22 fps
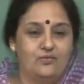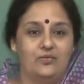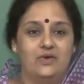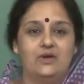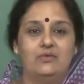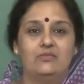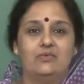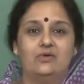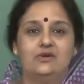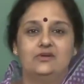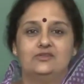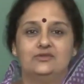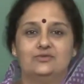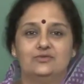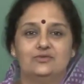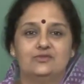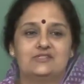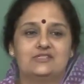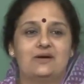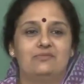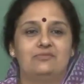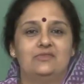we will
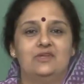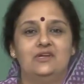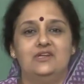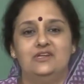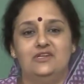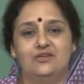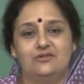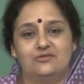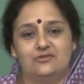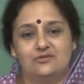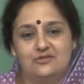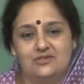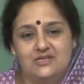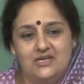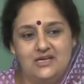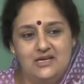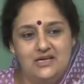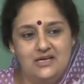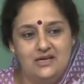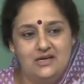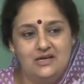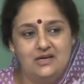do something new
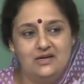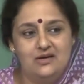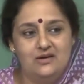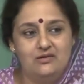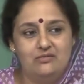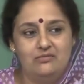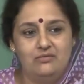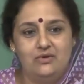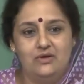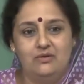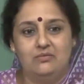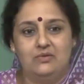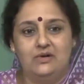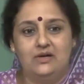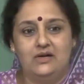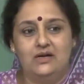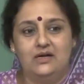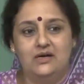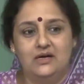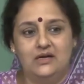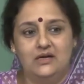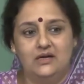today. We
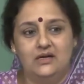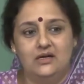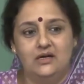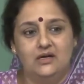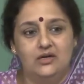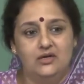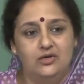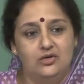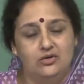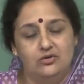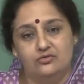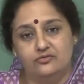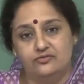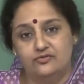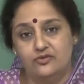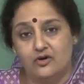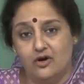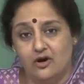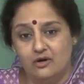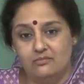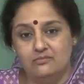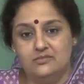will learn new
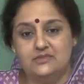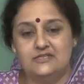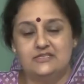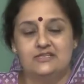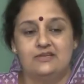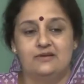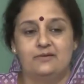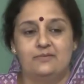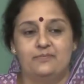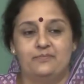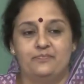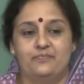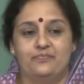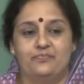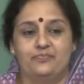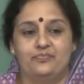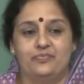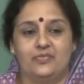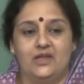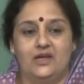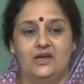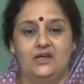forms,
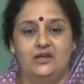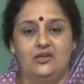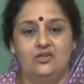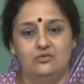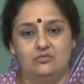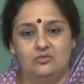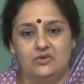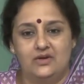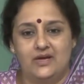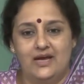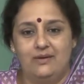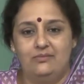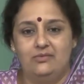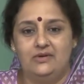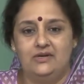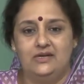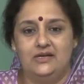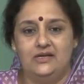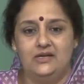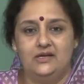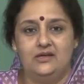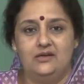new
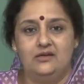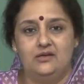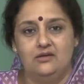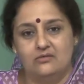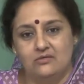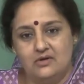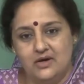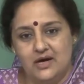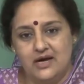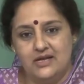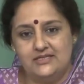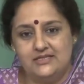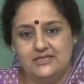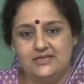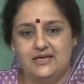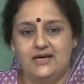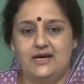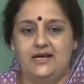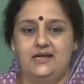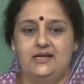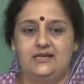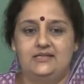vocabulary, new kanji
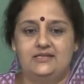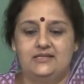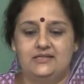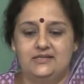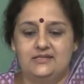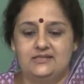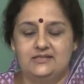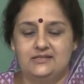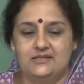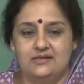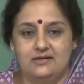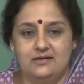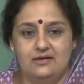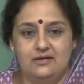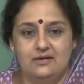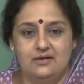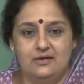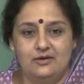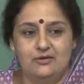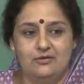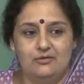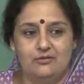characters,
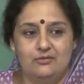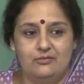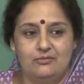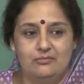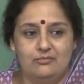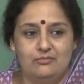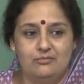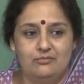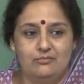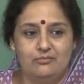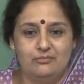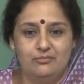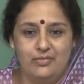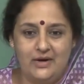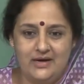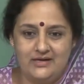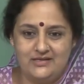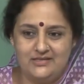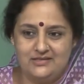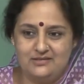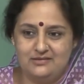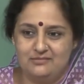
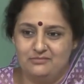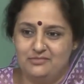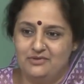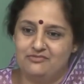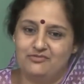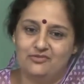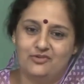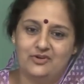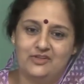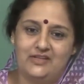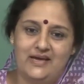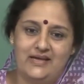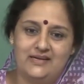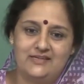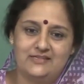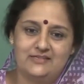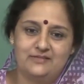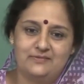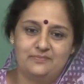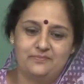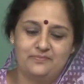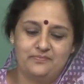but before
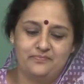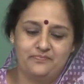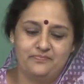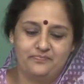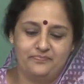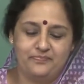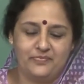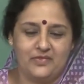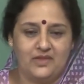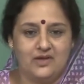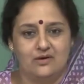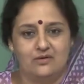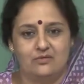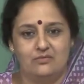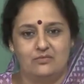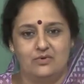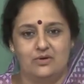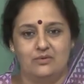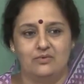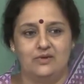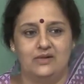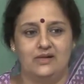that
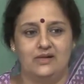we